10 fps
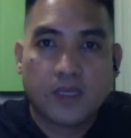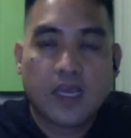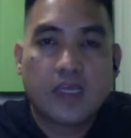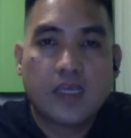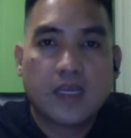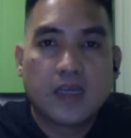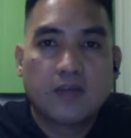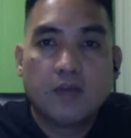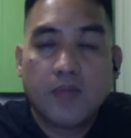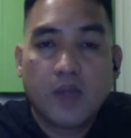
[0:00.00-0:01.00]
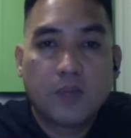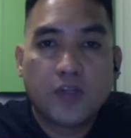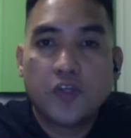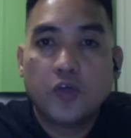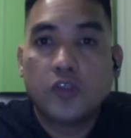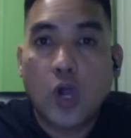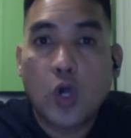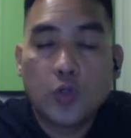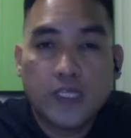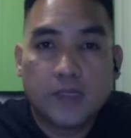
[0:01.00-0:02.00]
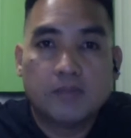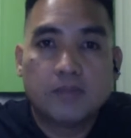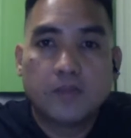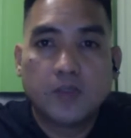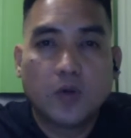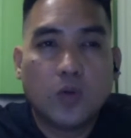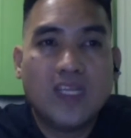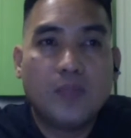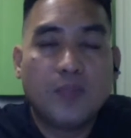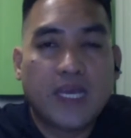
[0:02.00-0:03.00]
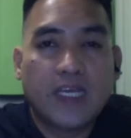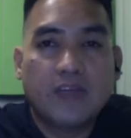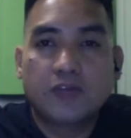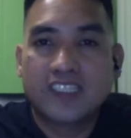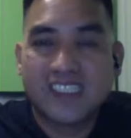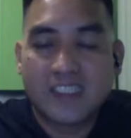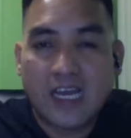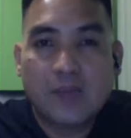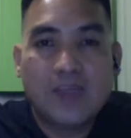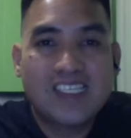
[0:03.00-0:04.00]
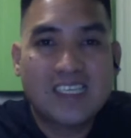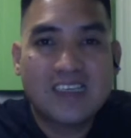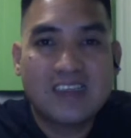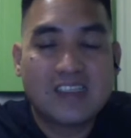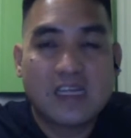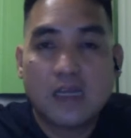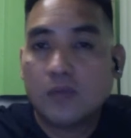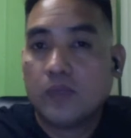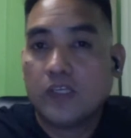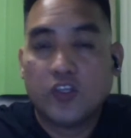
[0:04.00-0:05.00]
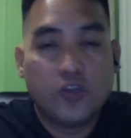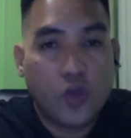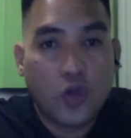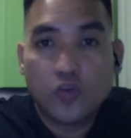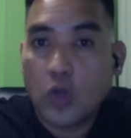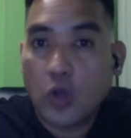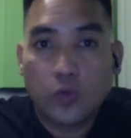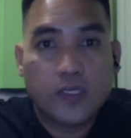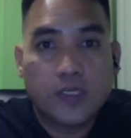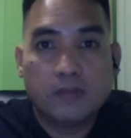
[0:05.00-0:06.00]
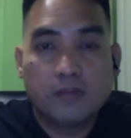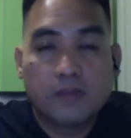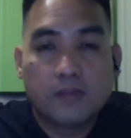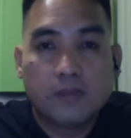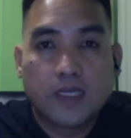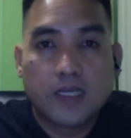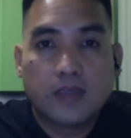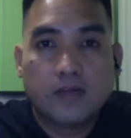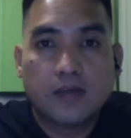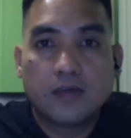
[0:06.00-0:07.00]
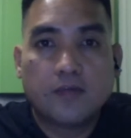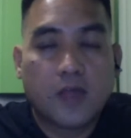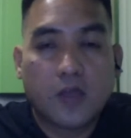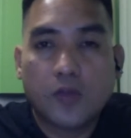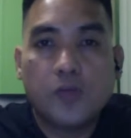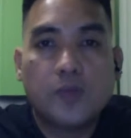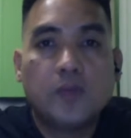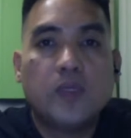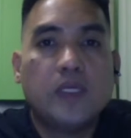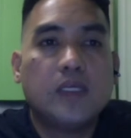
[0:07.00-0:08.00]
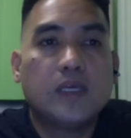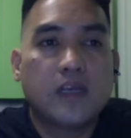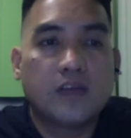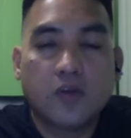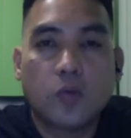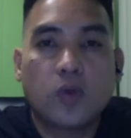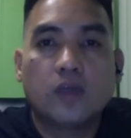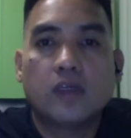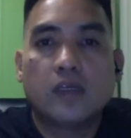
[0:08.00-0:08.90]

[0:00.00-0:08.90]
Okay. Remember, you don't own them. You're only paying for their time and skills, but you don't own them. Okay. They're a fellow human being, and everyone